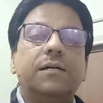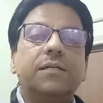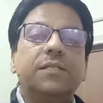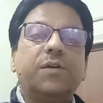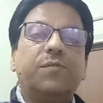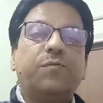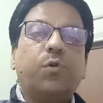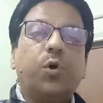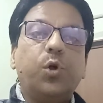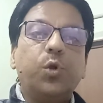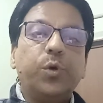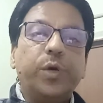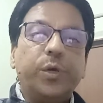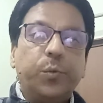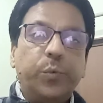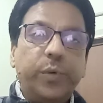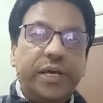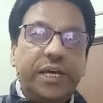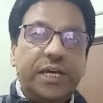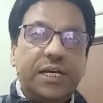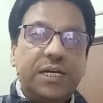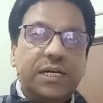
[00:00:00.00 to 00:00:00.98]
following
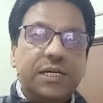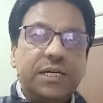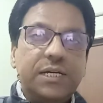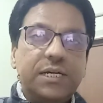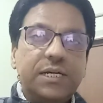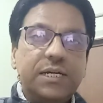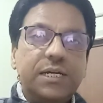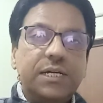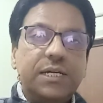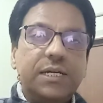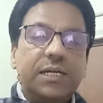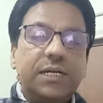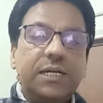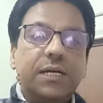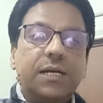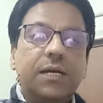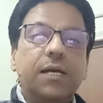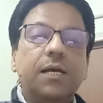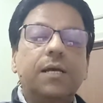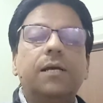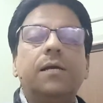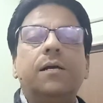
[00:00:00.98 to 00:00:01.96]
week.
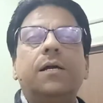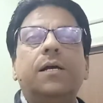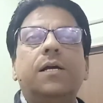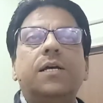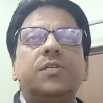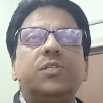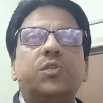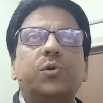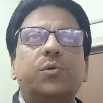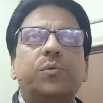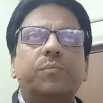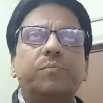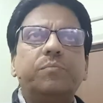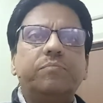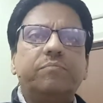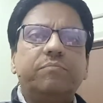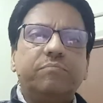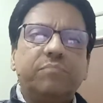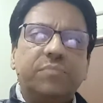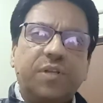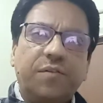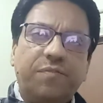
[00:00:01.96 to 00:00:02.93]
So
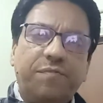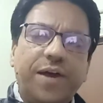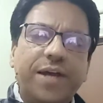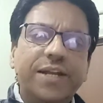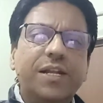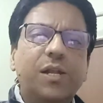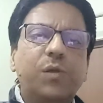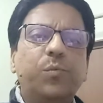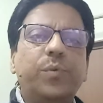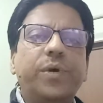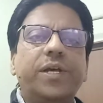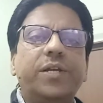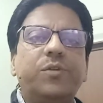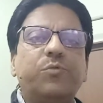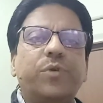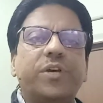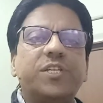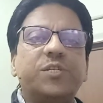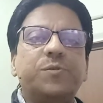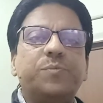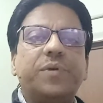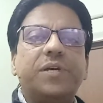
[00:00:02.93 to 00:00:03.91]
the final way to
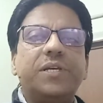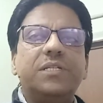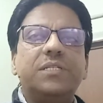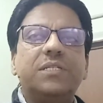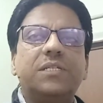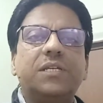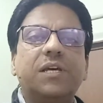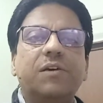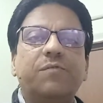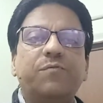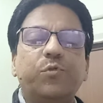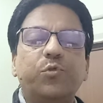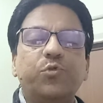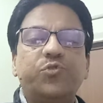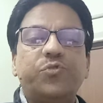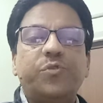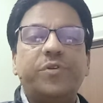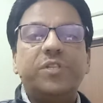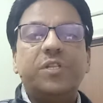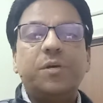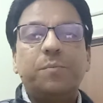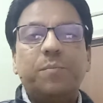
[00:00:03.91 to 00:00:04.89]
express future in
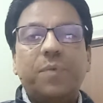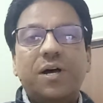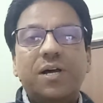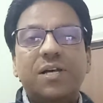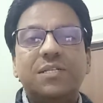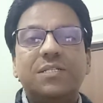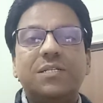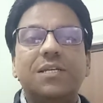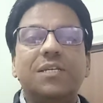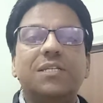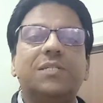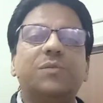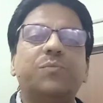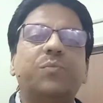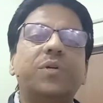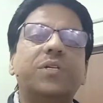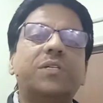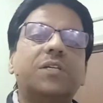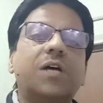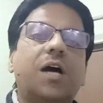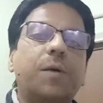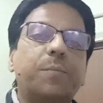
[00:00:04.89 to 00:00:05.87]
the past is with
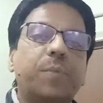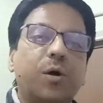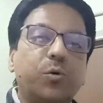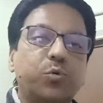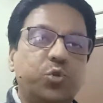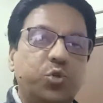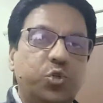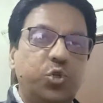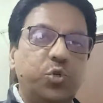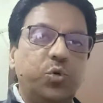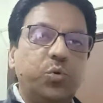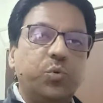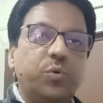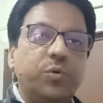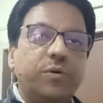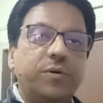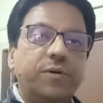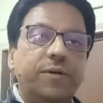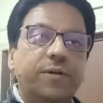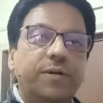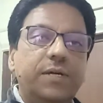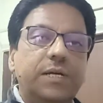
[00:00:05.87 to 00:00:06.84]
about to.
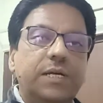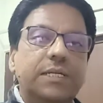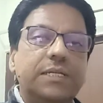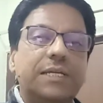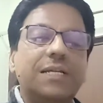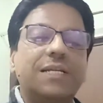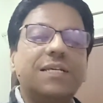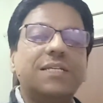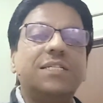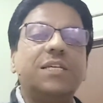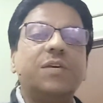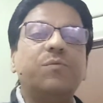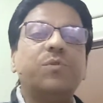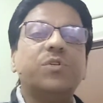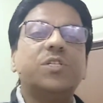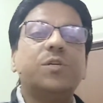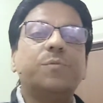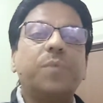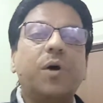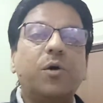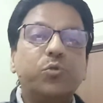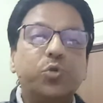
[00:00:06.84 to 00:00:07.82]
That is, he was
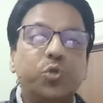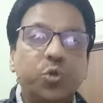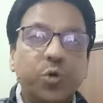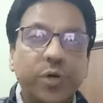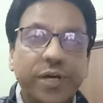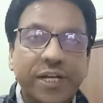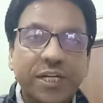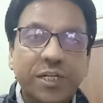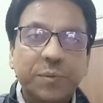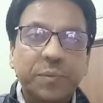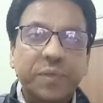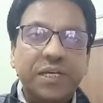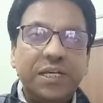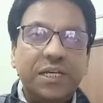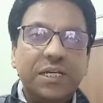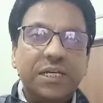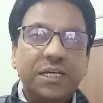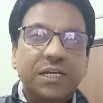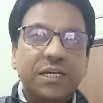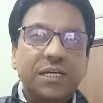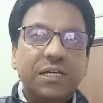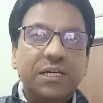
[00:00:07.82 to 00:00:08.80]
about to hit me.
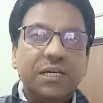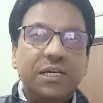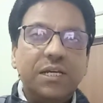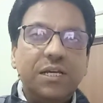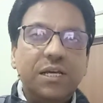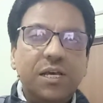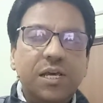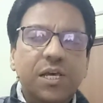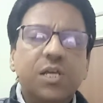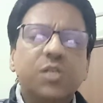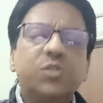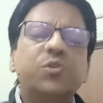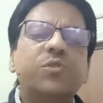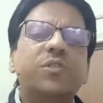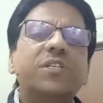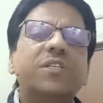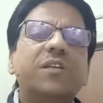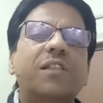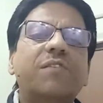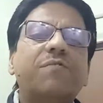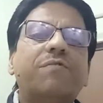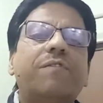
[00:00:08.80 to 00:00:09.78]
So these are the
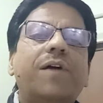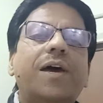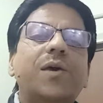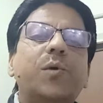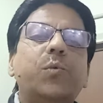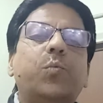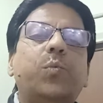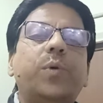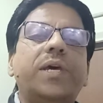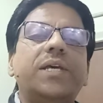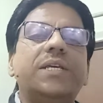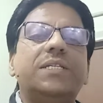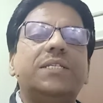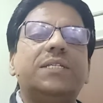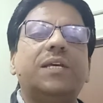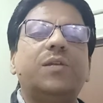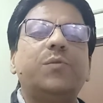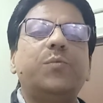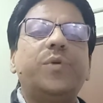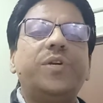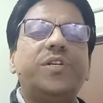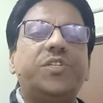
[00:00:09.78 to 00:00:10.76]
5 ways in
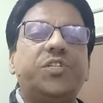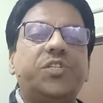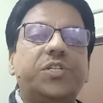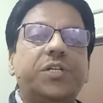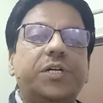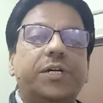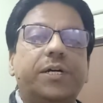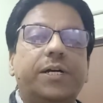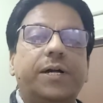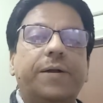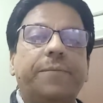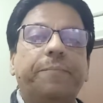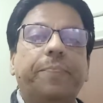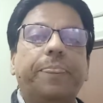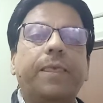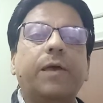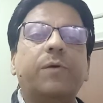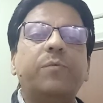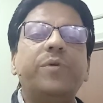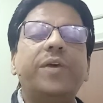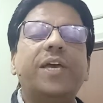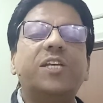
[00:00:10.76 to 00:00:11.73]
which
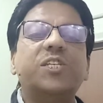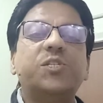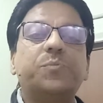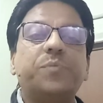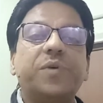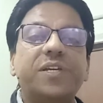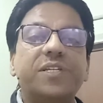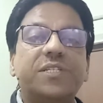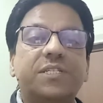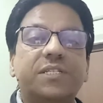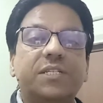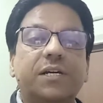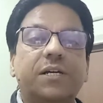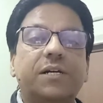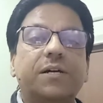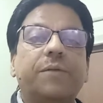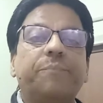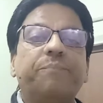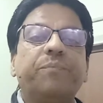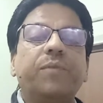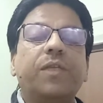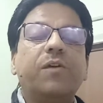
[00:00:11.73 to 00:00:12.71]
we express
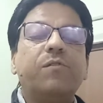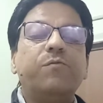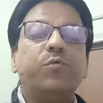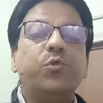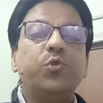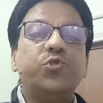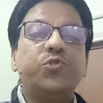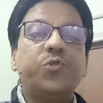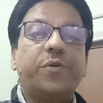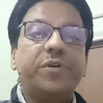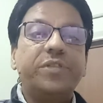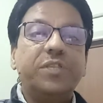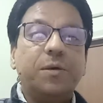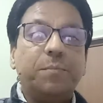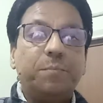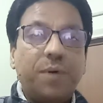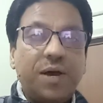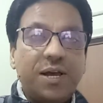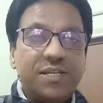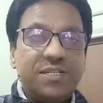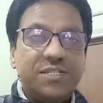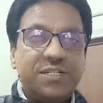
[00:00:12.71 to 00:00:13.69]
future in the
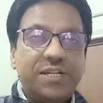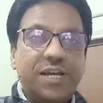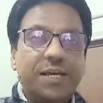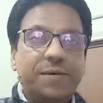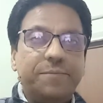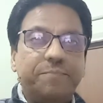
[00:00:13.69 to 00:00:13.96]
past time.